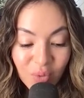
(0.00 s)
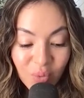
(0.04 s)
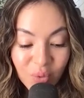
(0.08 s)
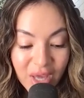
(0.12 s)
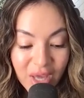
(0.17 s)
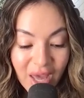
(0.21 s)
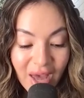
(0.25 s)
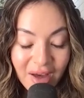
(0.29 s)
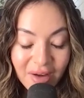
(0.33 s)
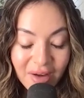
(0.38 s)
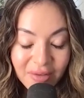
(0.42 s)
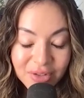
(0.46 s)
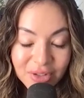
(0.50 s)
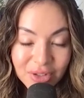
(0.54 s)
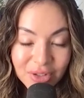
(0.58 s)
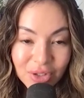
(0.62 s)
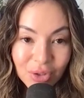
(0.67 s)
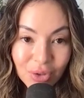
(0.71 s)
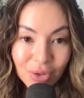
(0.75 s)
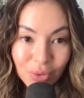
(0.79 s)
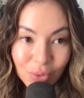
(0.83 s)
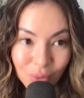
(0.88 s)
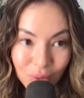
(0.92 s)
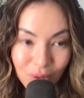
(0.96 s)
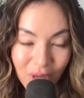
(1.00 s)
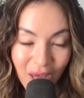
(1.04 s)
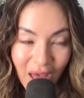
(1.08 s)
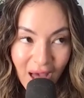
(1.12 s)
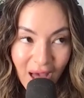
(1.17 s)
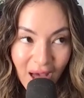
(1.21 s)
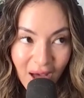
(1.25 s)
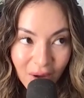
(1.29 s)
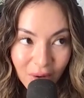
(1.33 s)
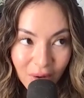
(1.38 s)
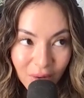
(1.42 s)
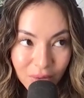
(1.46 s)
We have 2
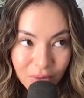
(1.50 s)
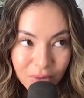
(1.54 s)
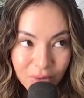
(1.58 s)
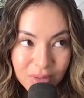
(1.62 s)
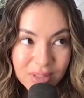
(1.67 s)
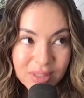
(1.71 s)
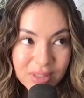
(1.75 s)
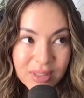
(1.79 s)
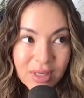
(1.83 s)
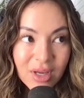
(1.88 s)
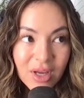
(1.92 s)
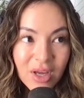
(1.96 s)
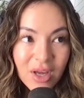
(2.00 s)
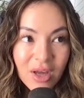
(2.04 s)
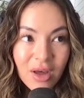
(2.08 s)
cows,